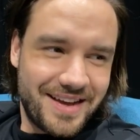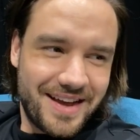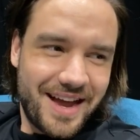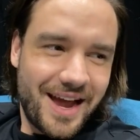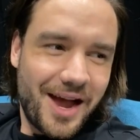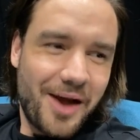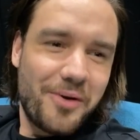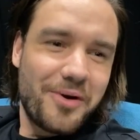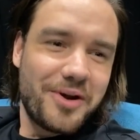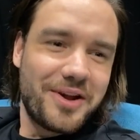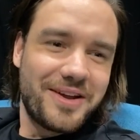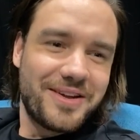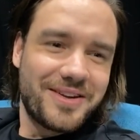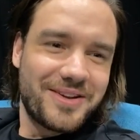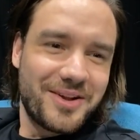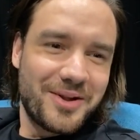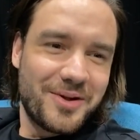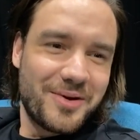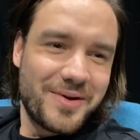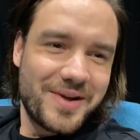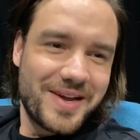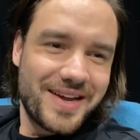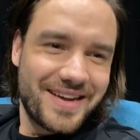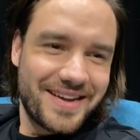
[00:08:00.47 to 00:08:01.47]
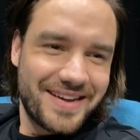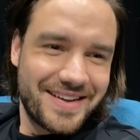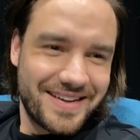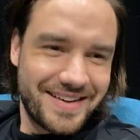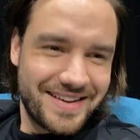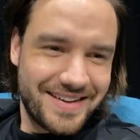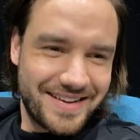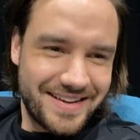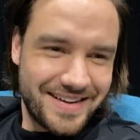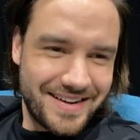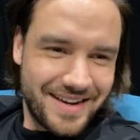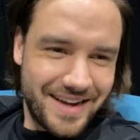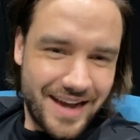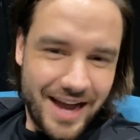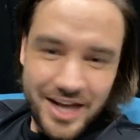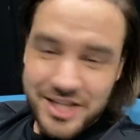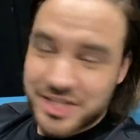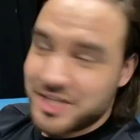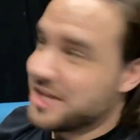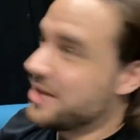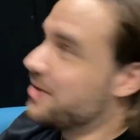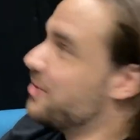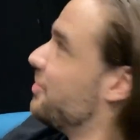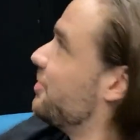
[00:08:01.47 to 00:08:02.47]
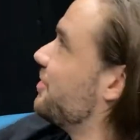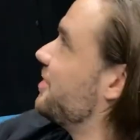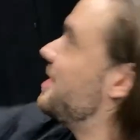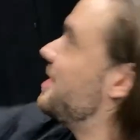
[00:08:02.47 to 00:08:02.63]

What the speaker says: Harry and Louis. Actually, they're all